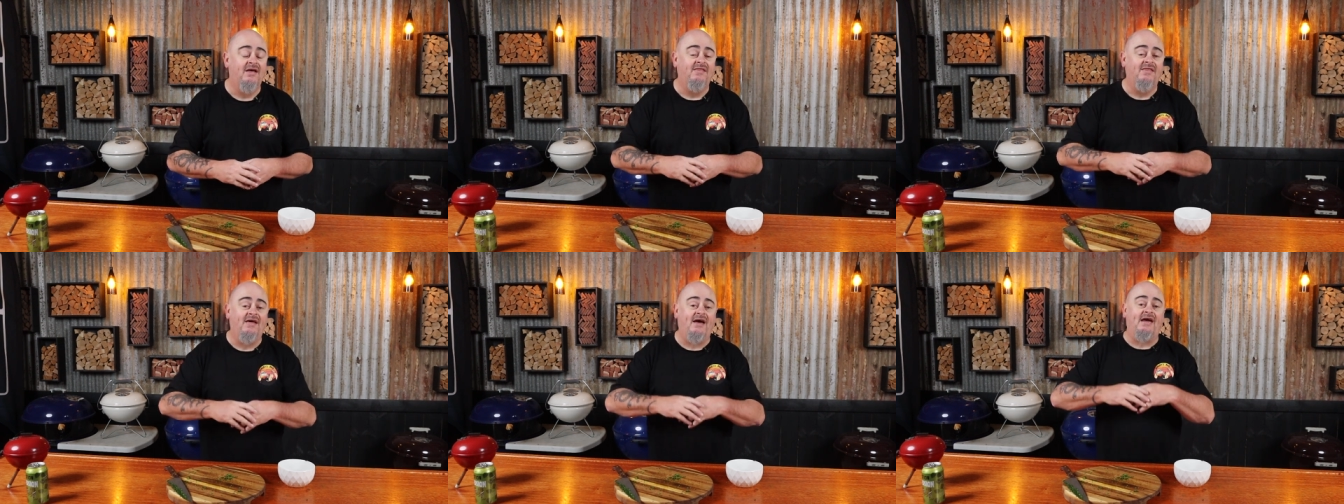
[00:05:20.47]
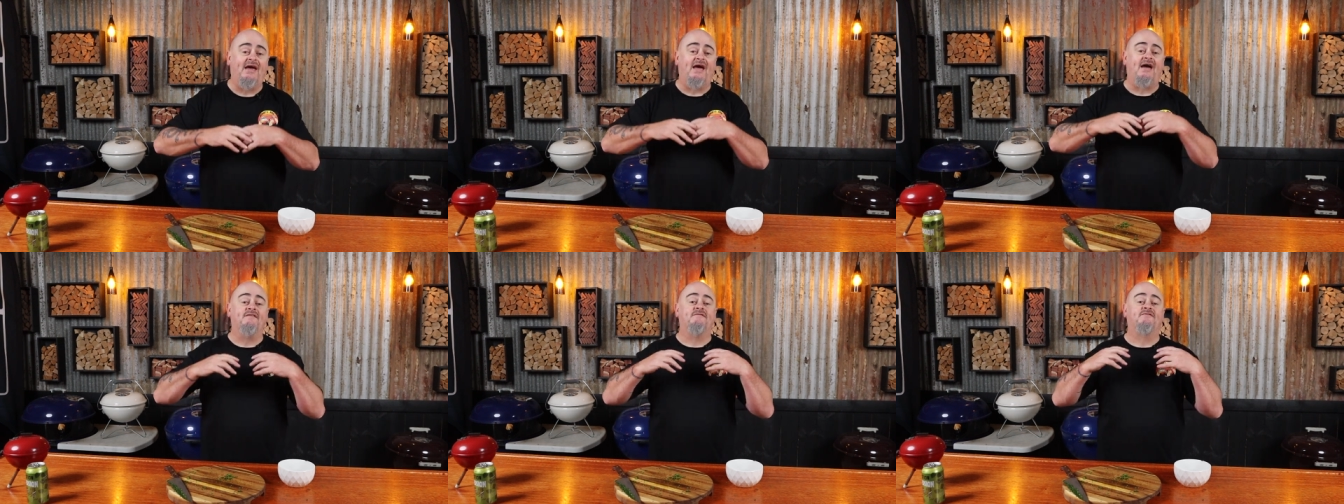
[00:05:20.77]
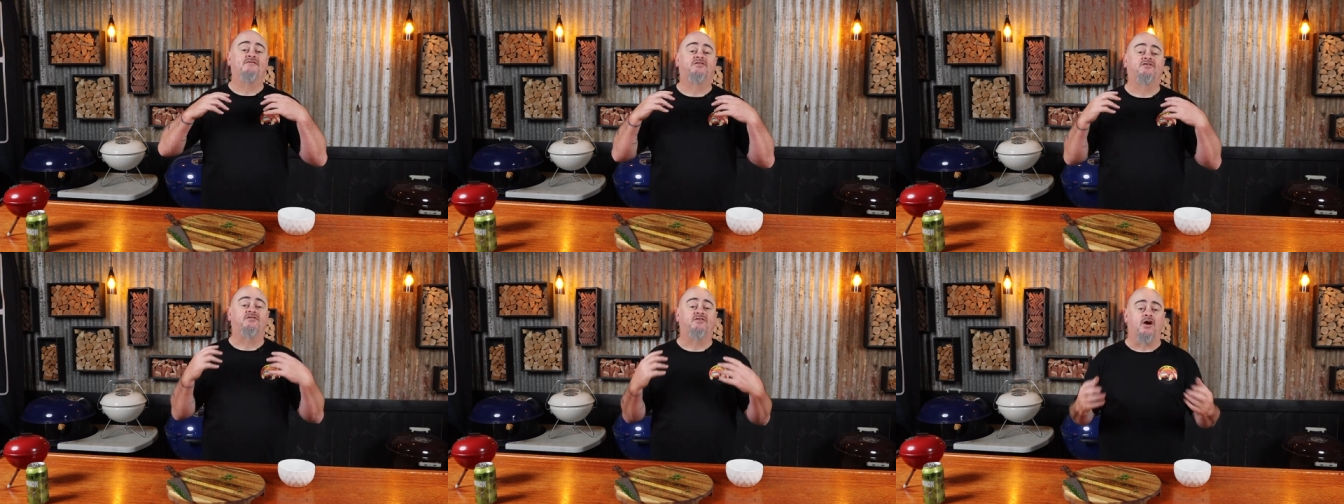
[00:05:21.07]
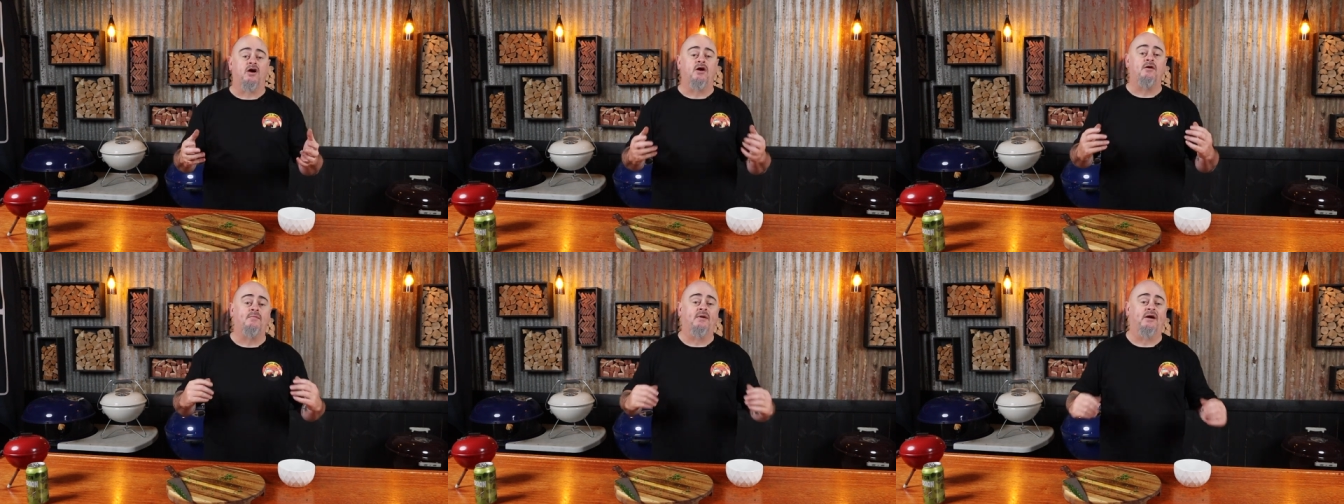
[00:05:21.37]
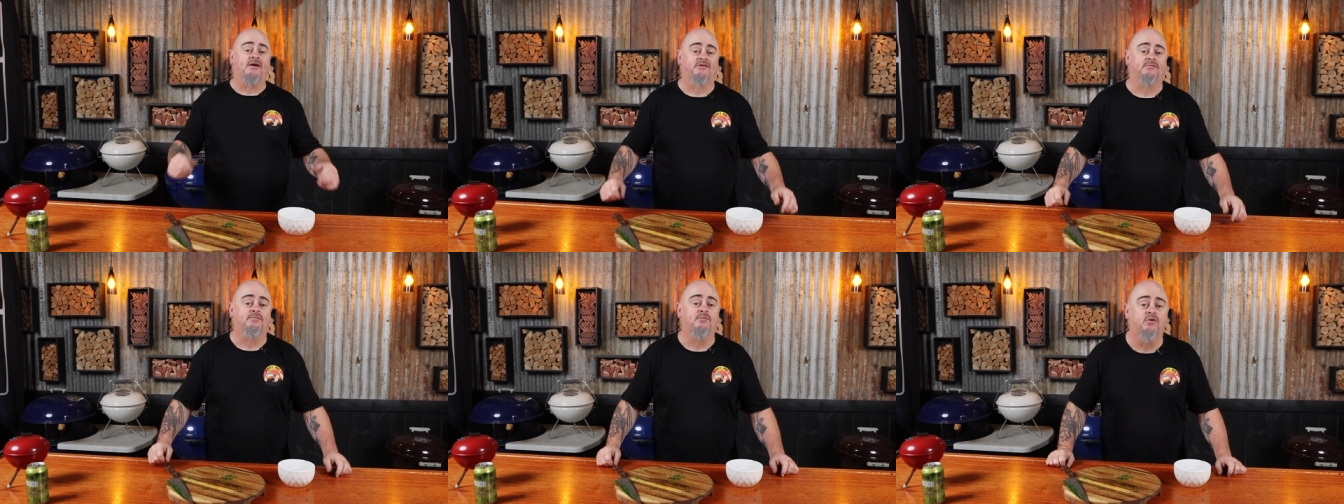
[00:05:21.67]
they have so
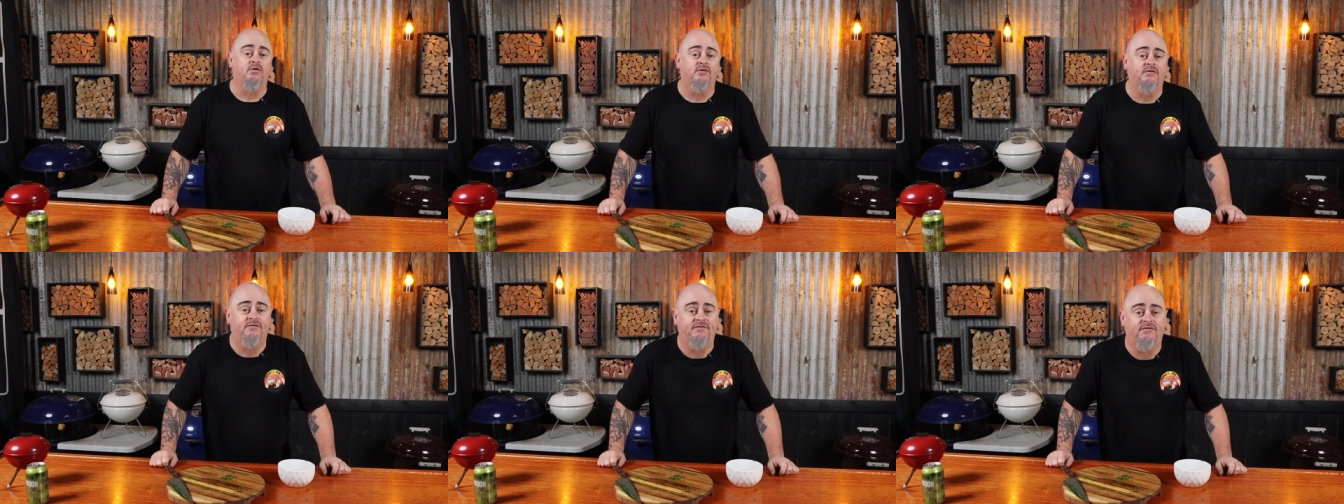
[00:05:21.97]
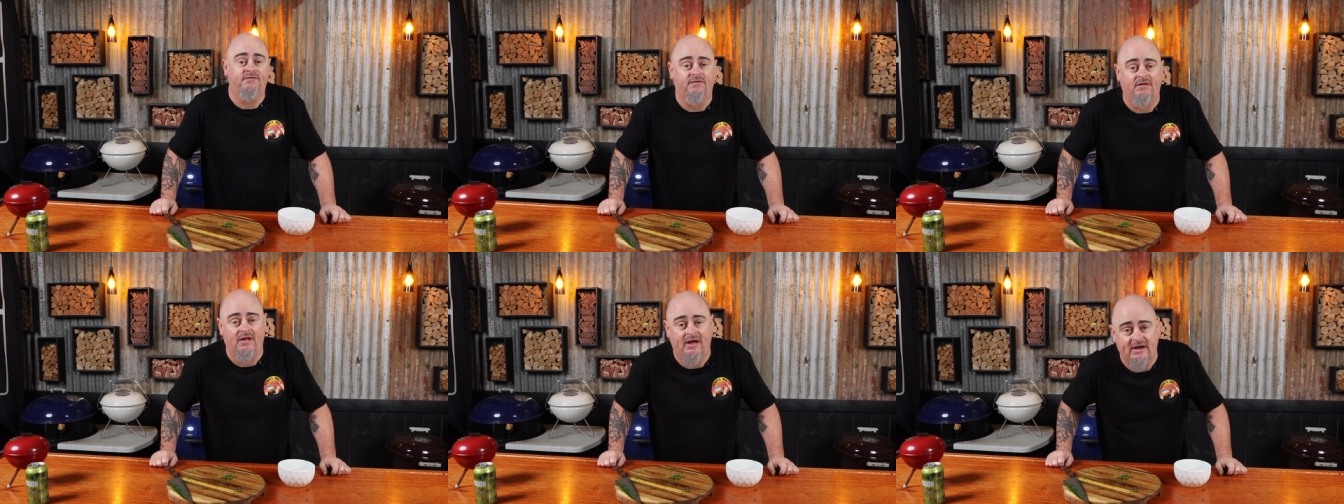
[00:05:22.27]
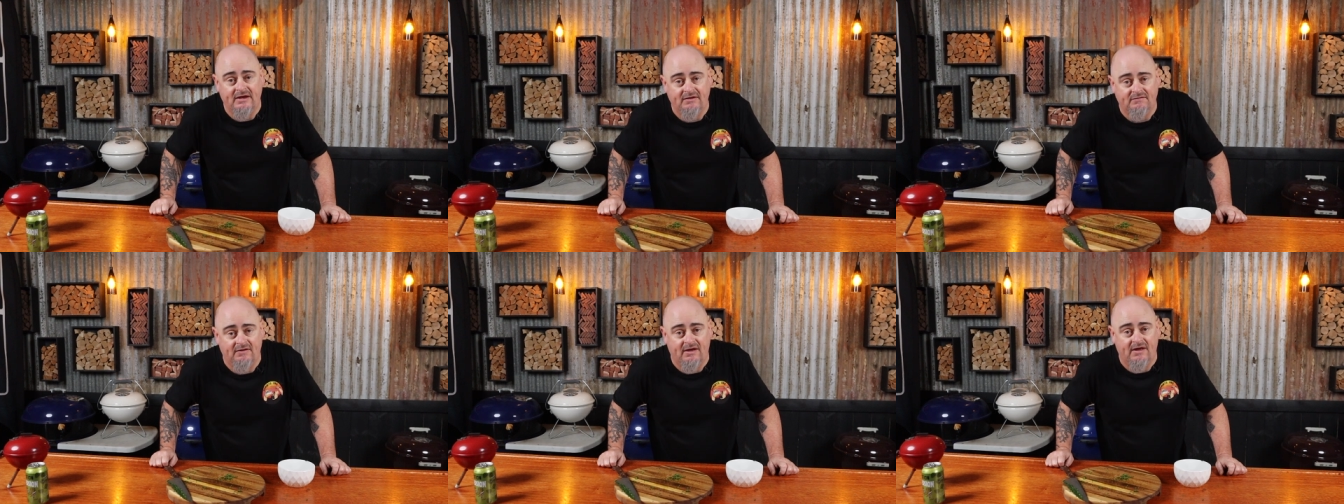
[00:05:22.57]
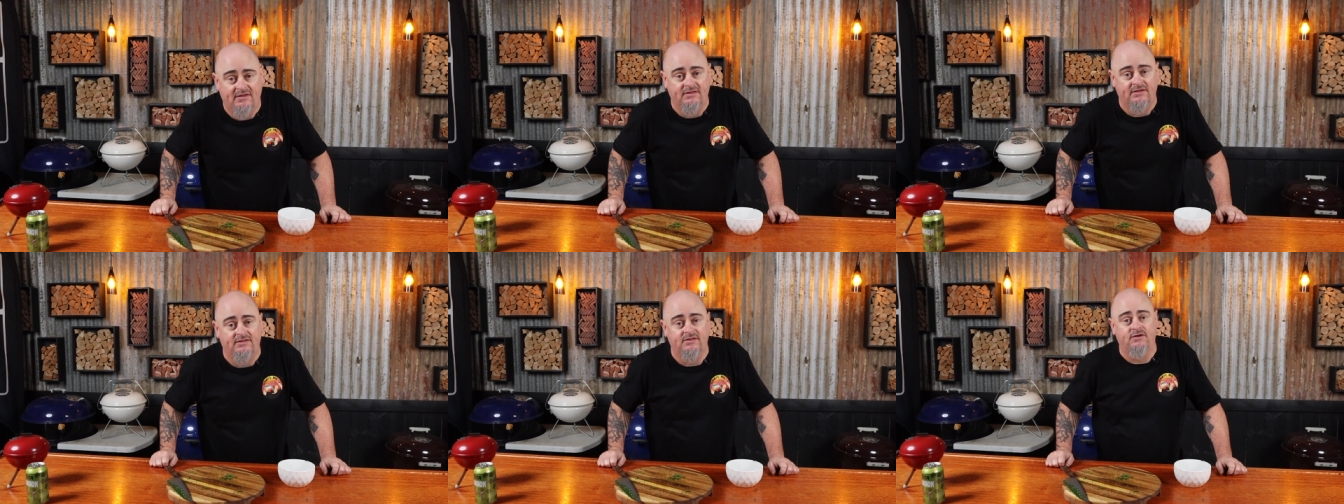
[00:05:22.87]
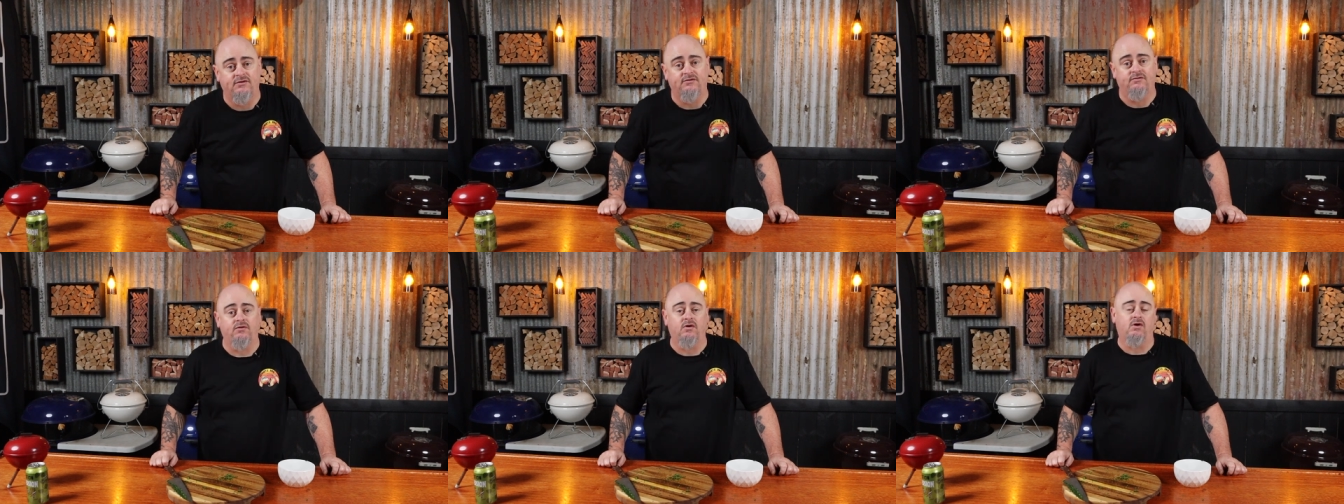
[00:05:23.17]
much more flavour than
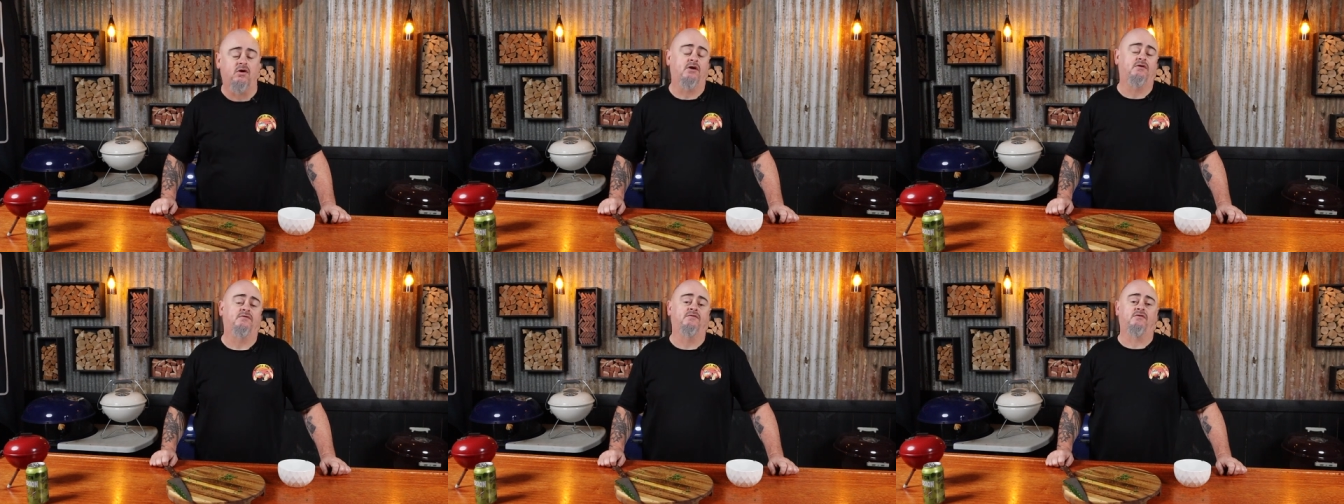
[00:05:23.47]
the dried